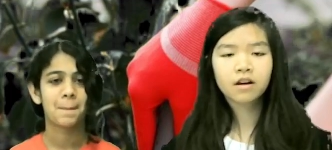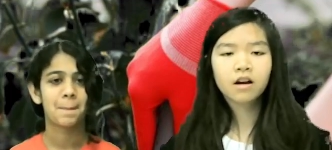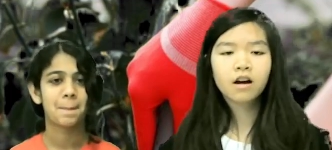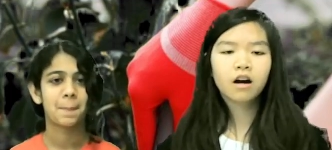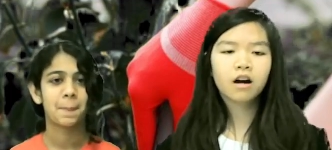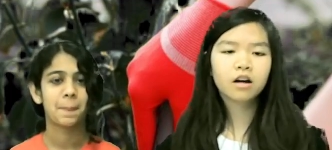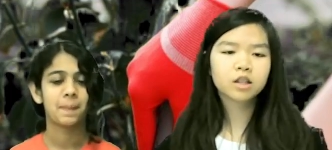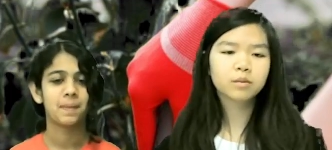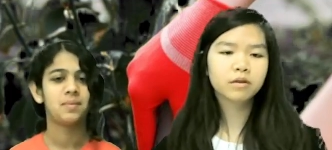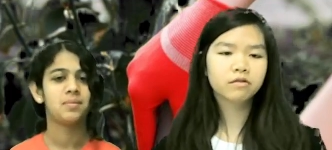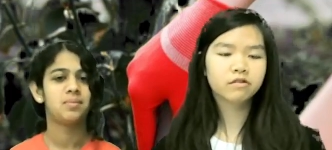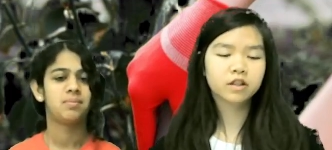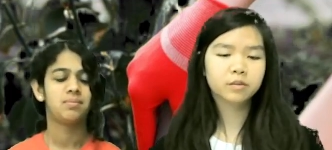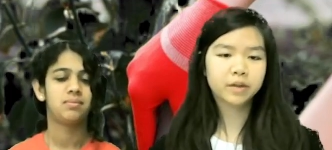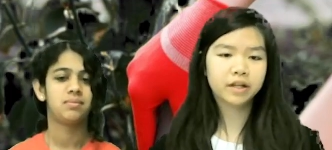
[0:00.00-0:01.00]
Speaker 1: Ultimate
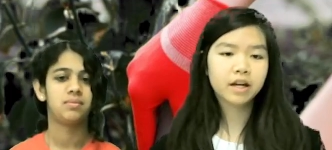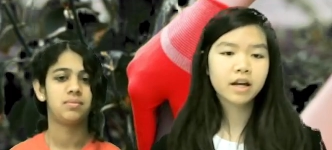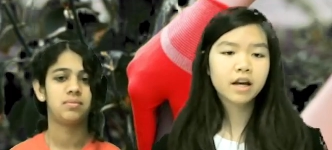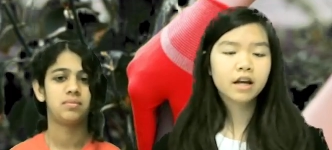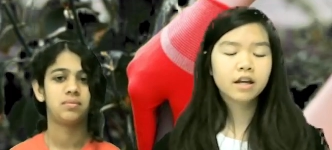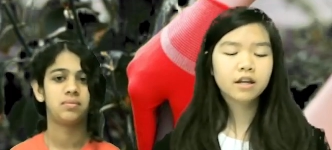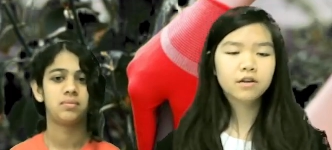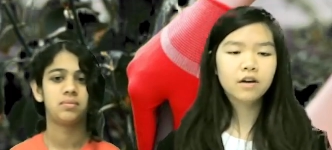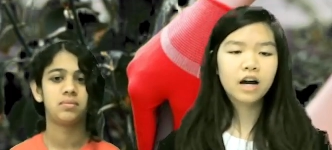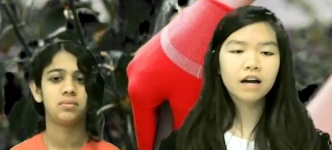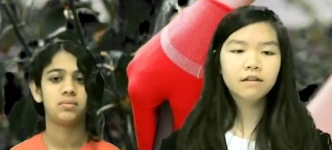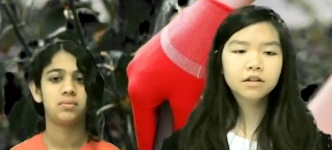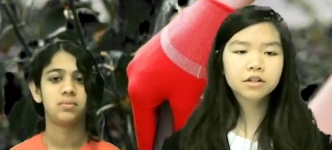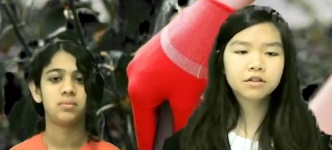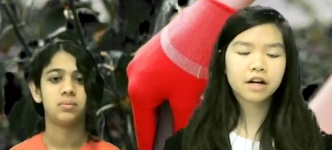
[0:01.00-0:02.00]
Frisbee. You
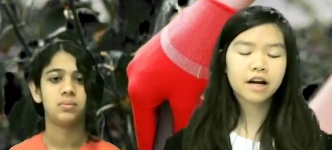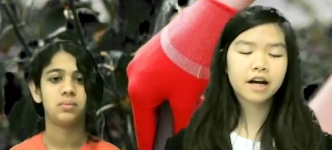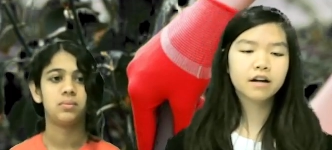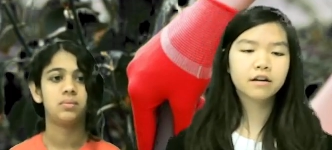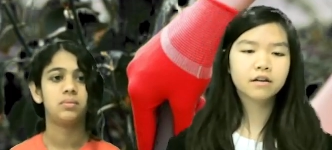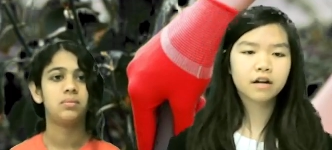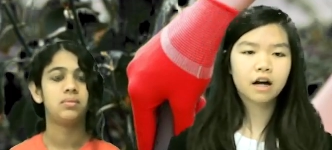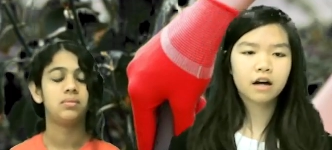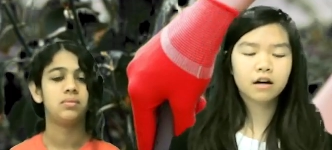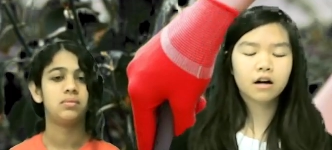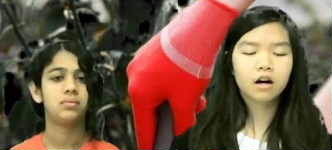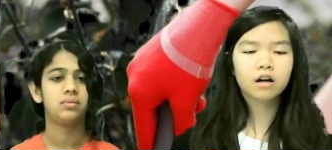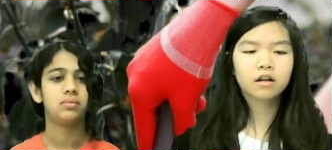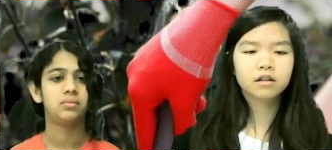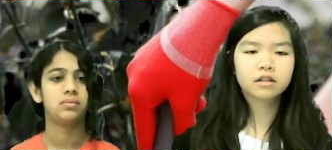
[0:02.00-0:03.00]
have a trial
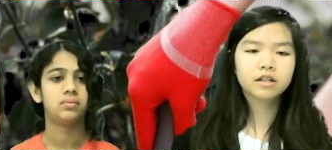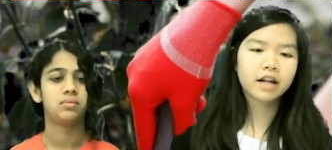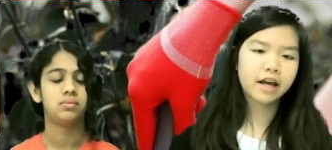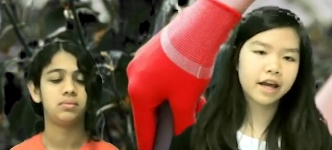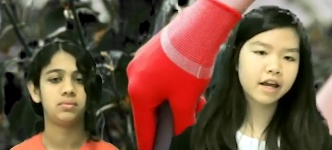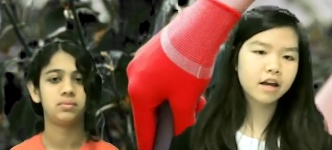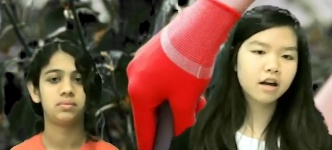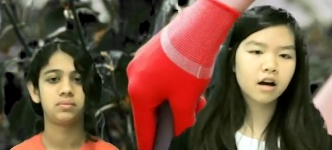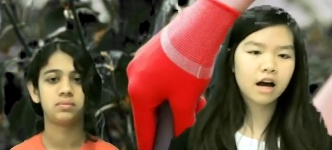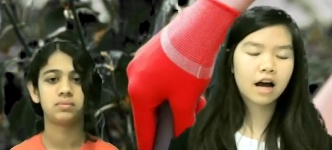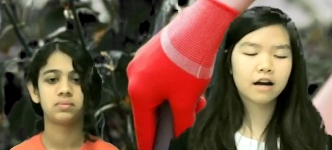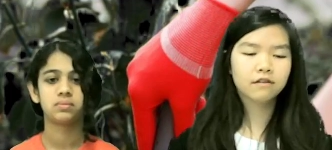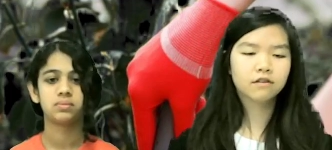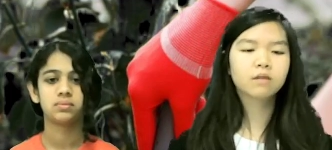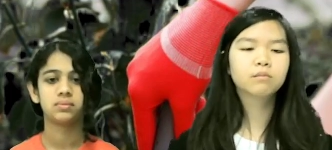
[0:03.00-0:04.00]
uh, today
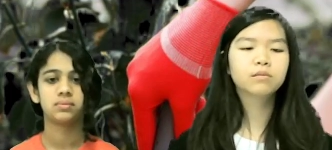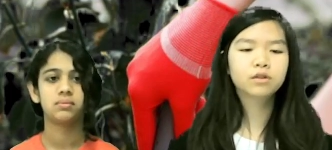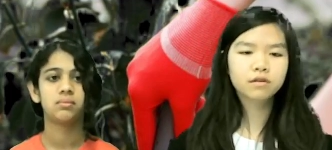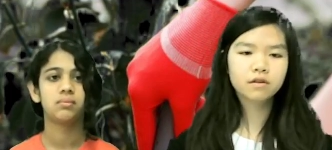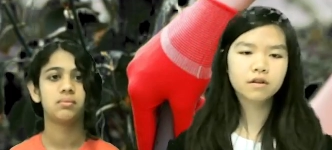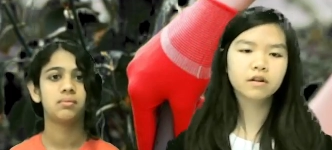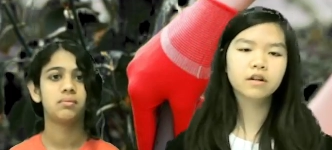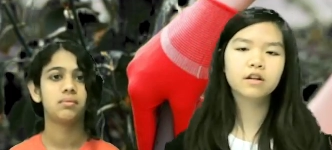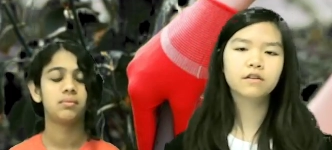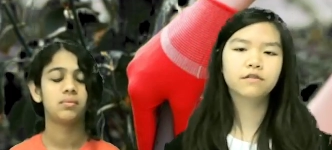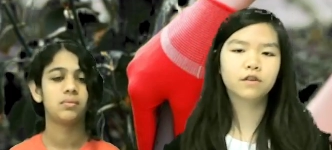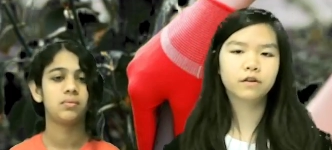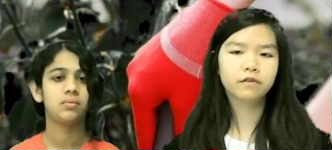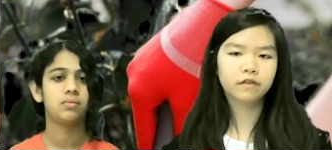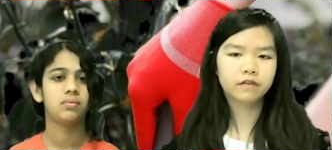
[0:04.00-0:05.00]
at, from 2.30 to
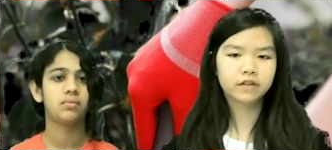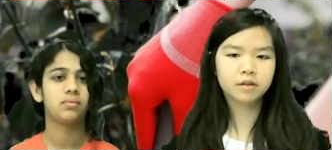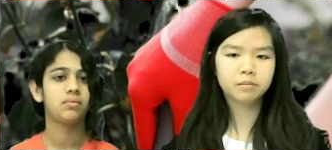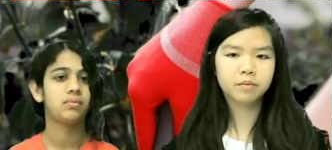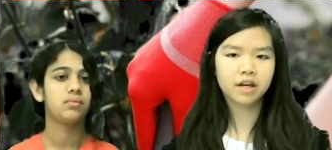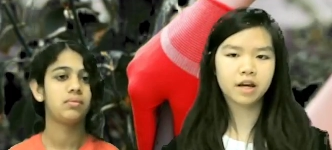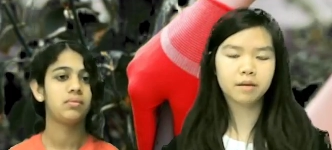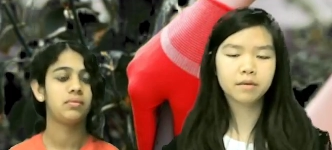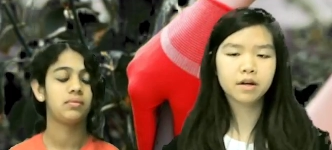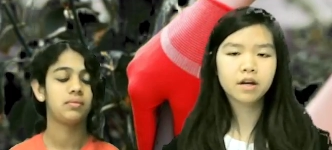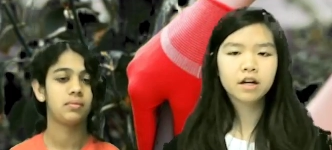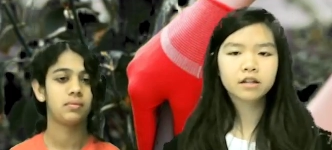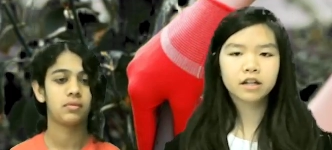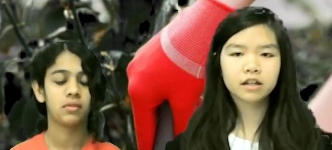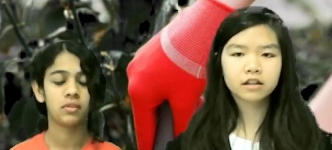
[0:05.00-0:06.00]
4.15 p.m.
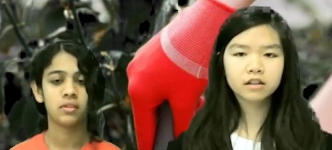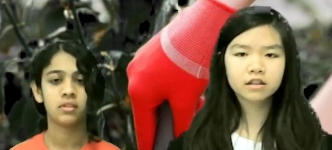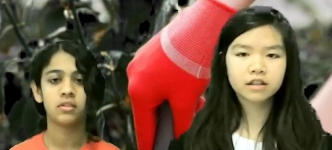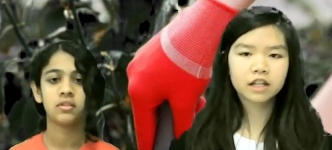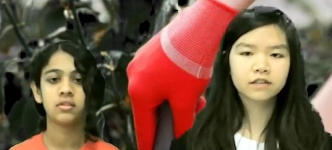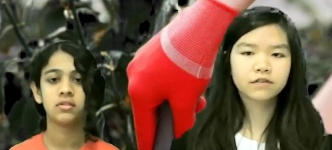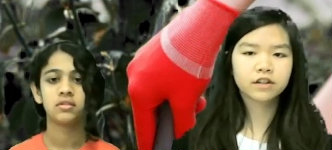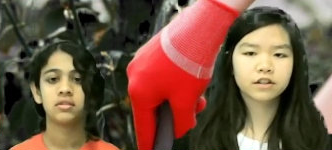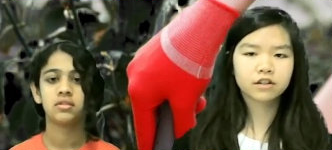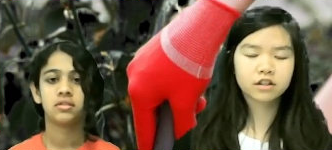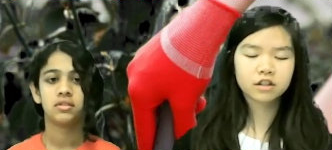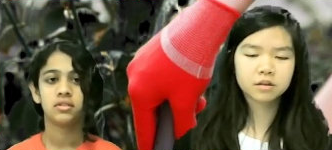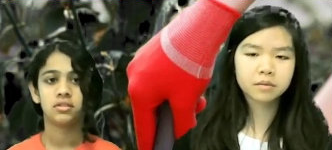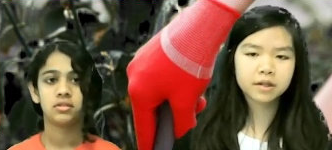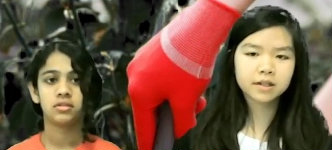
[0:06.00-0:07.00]
Check the slides for your
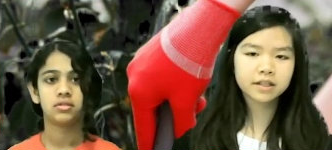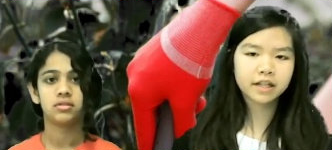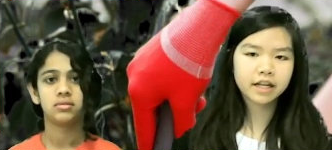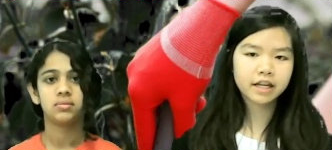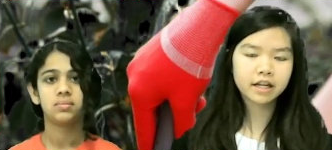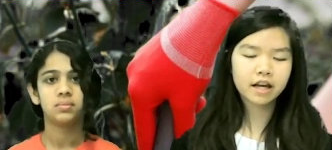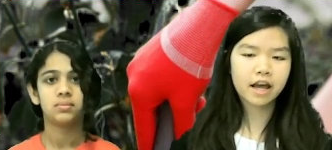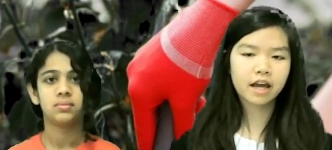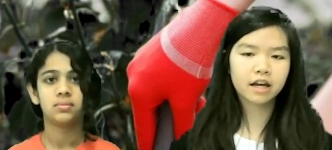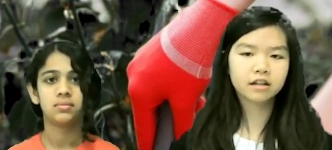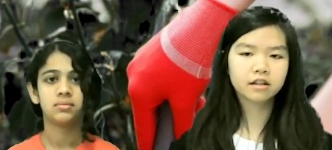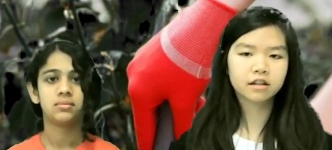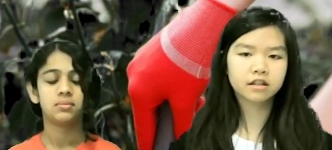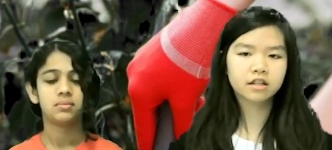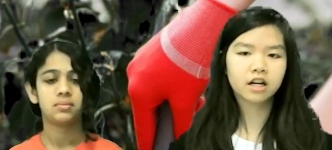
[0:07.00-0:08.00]
tournament date
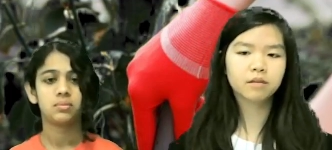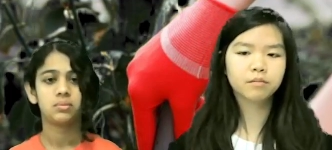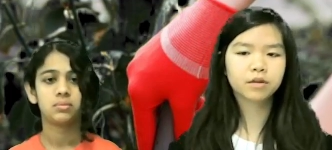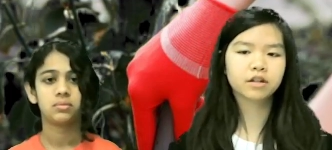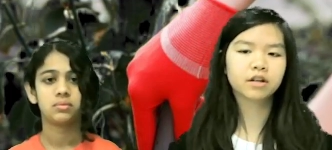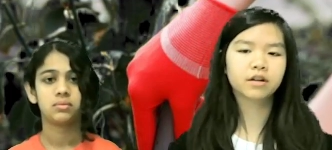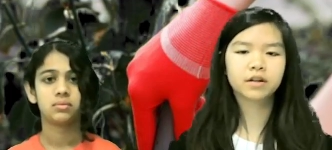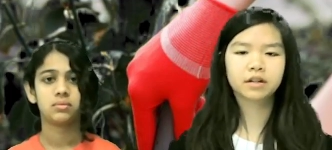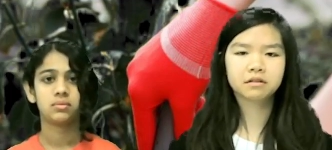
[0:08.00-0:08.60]
and the time you're going.